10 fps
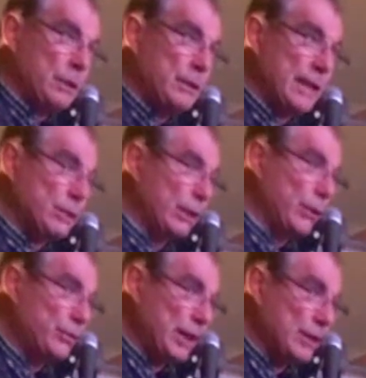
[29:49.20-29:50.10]
Dental
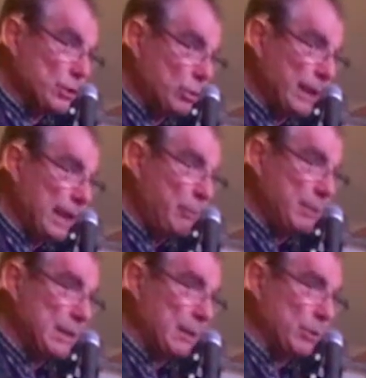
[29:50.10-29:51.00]
health checks could again
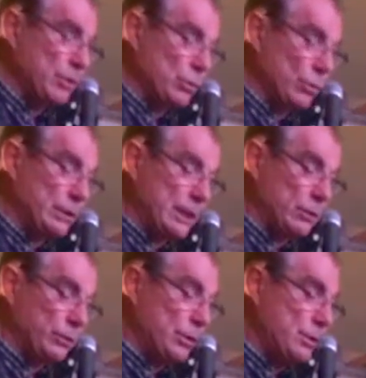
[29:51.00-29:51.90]
be done by school
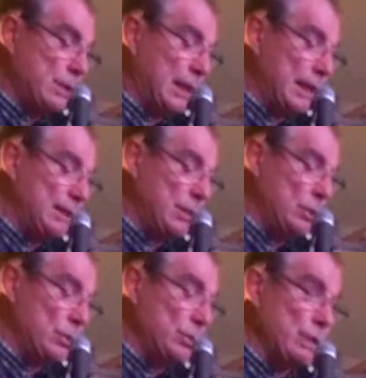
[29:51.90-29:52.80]
dental nurses, and it is
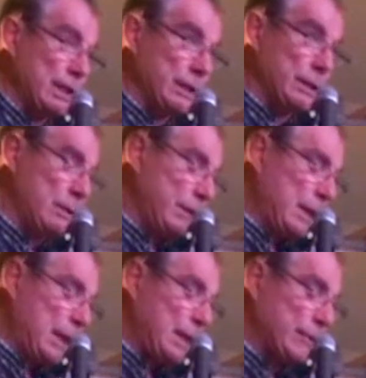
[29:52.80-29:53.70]
in New Zealand.
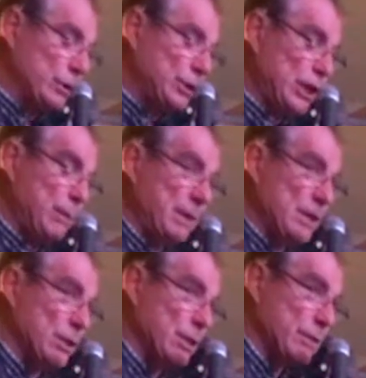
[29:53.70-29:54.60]
And of course,
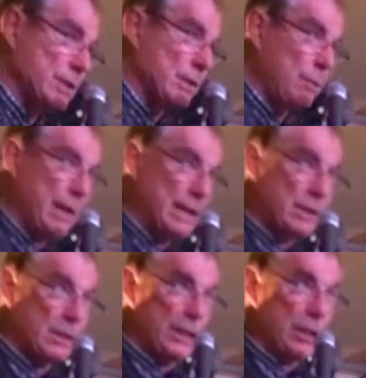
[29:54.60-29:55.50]
GP services are
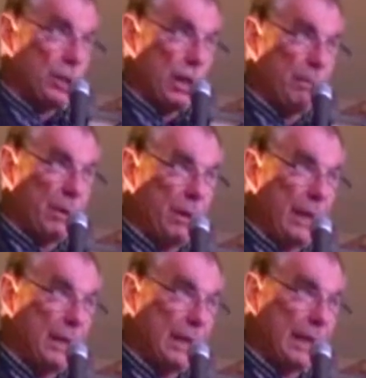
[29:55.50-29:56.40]
immensely cheaper
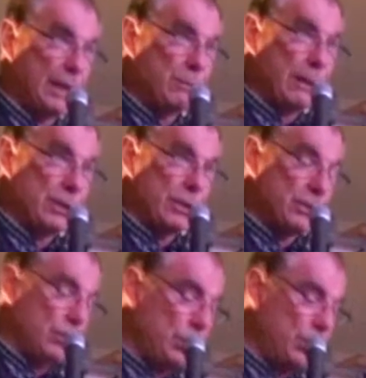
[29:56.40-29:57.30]
than getting
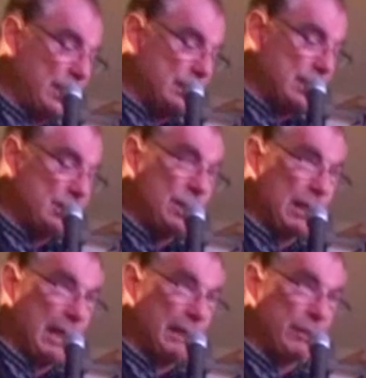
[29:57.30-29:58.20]
specialists to do things, and there's
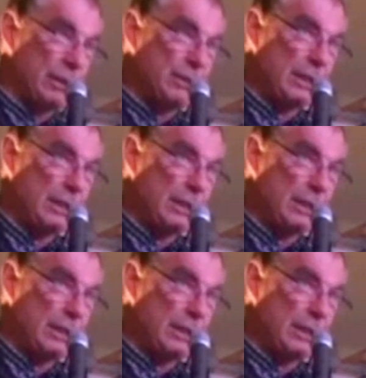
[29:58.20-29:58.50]
still a hell of a lot of